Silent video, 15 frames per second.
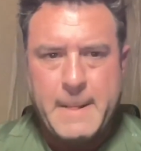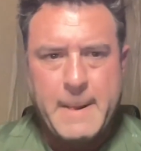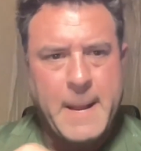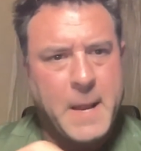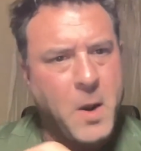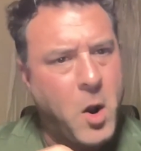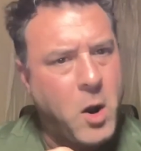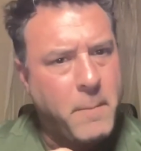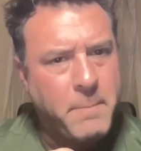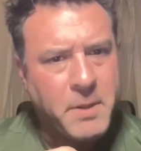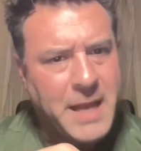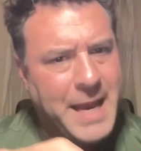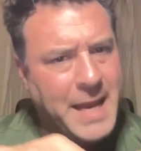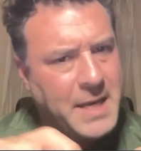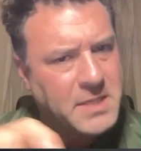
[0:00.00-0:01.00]
And our
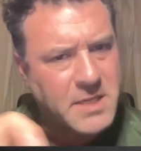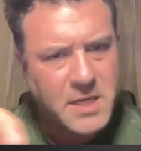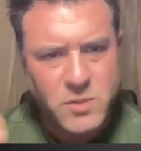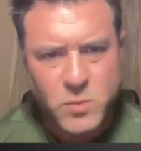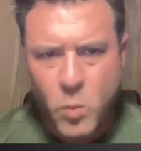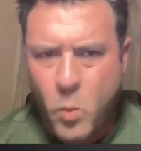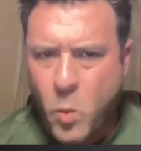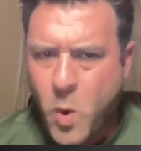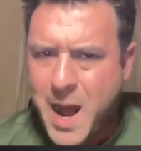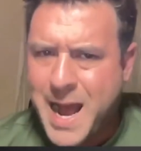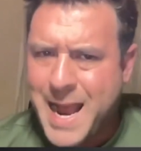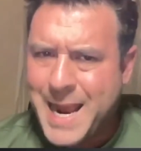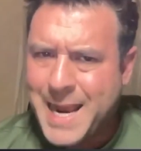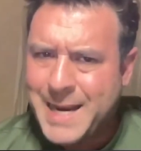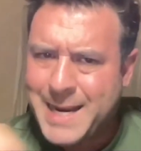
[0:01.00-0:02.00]
plan is as
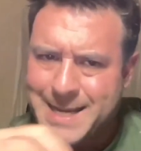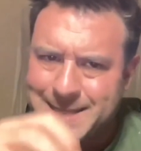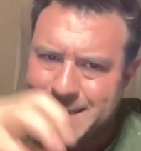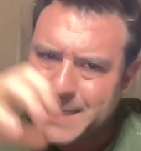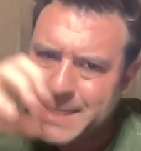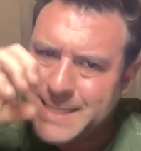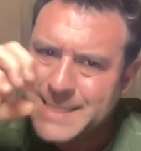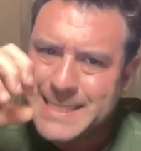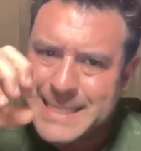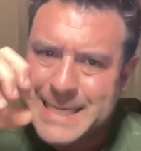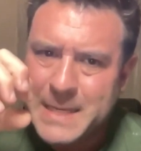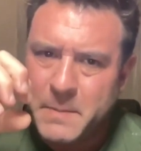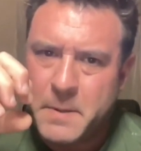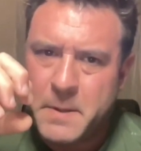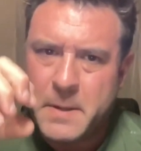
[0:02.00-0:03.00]
wide as it is
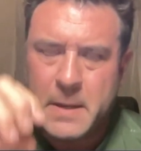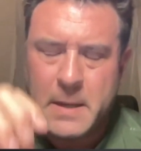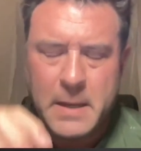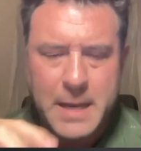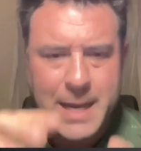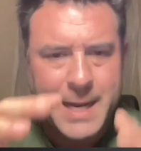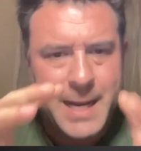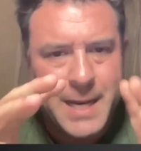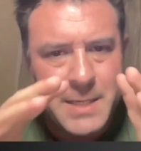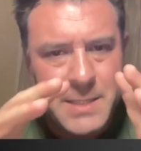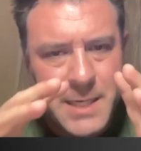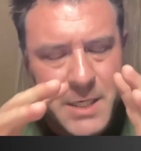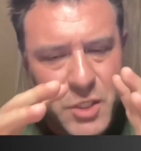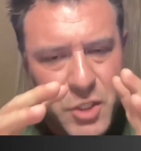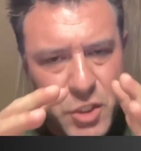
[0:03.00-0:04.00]
deep, and it
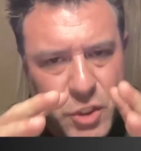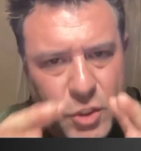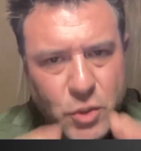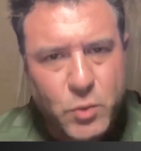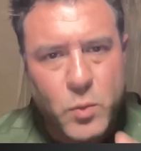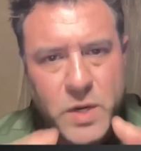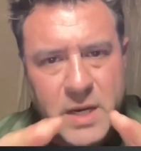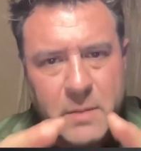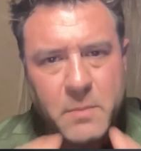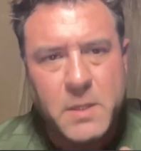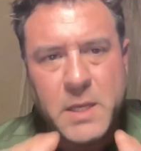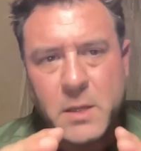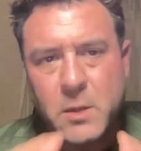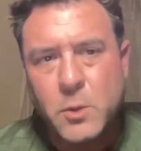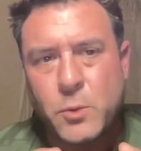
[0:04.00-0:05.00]
is
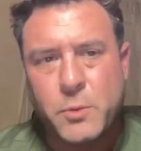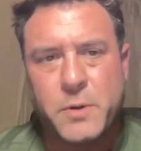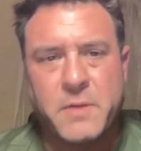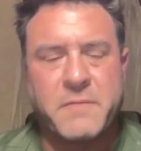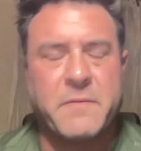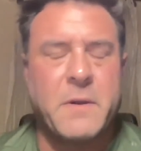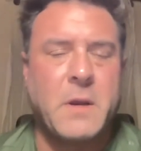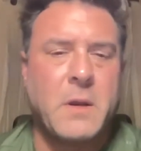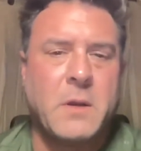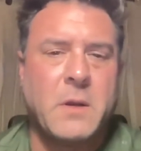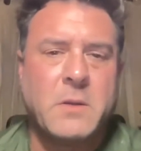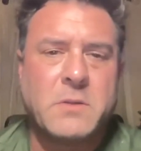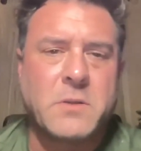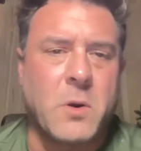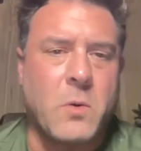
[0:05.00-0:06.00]
extremely lucrative.
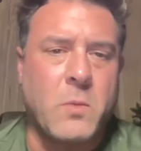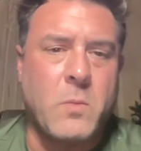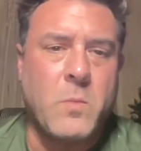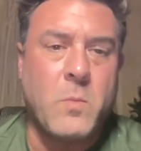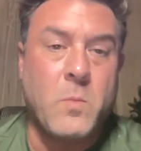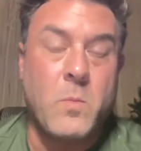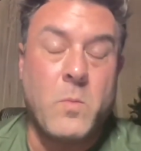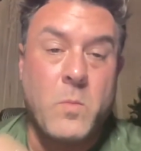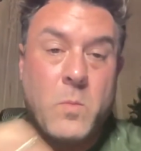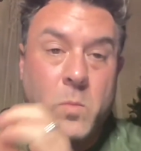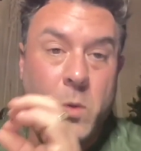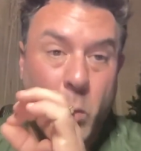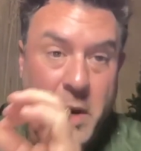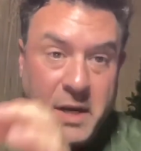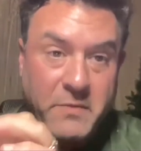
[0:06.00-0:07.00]
So
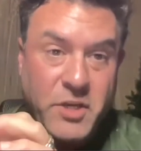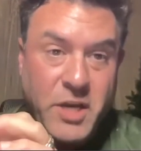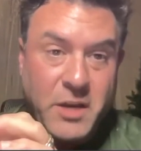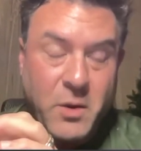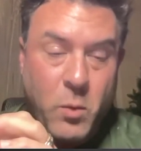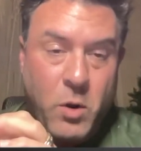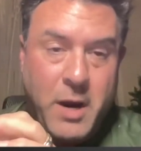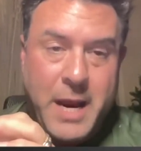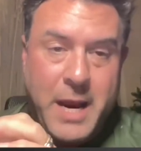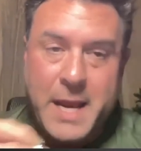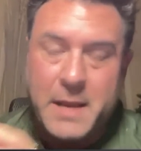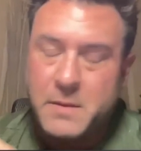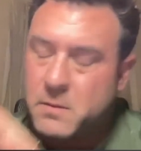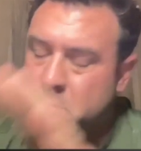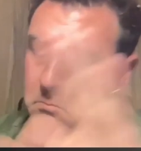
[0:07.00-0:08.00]
the week of January
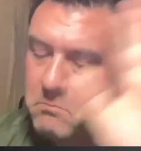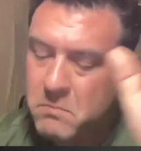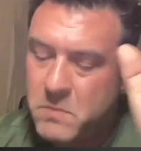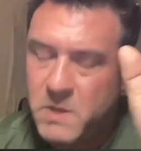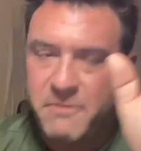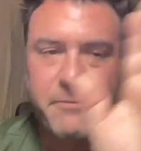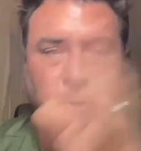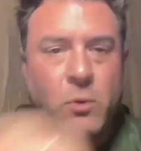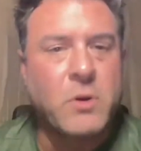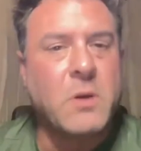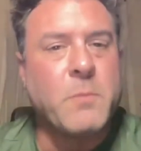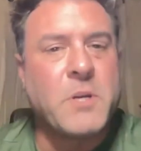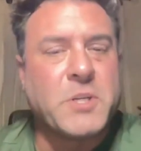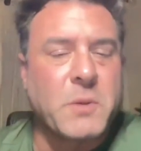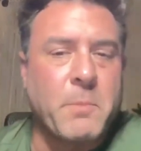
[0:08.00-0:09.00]
8th, the full
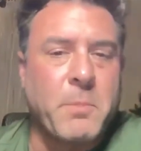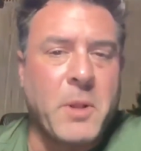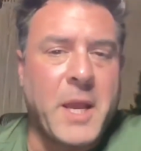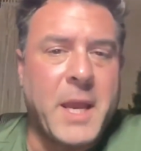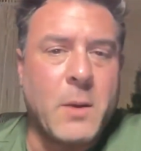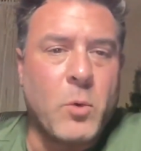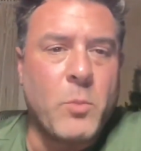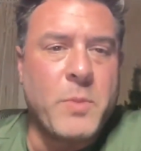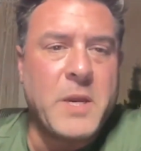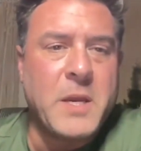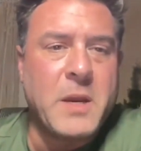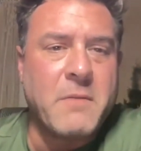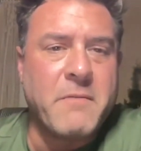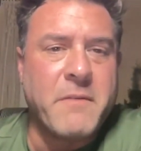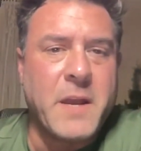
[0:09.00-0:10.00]
commission plan will be
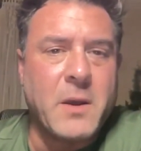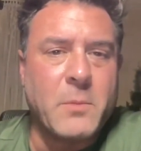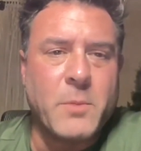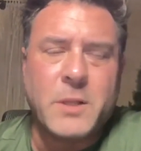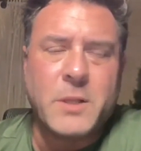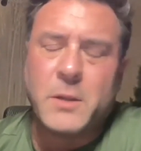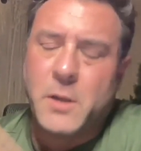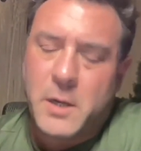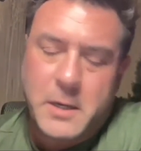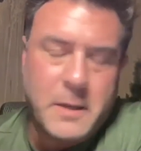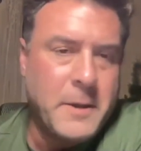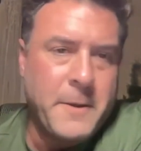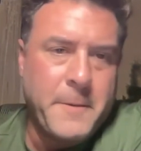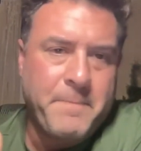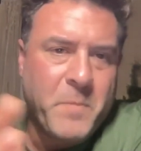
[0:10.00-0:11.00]
unveiled. But look,
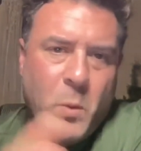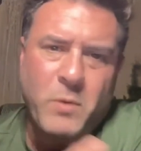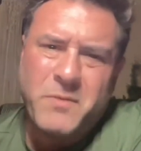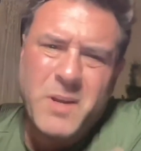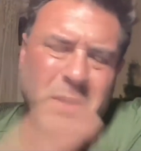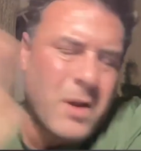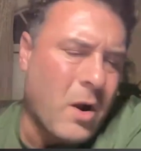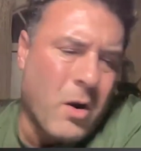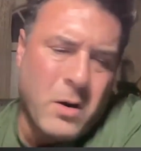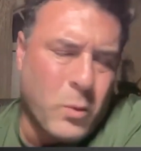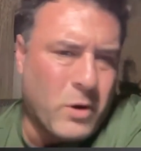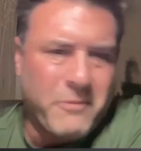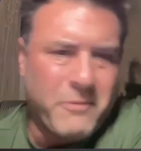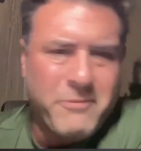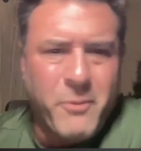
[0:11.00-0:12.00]
we've done the hard
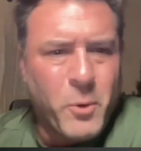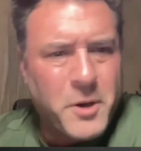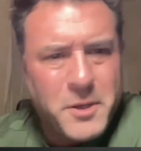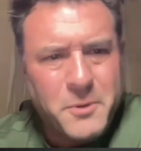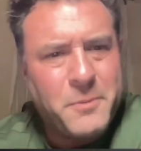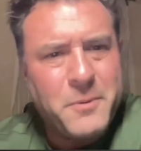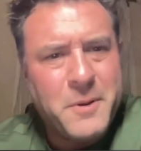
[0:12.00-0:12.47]
work for you.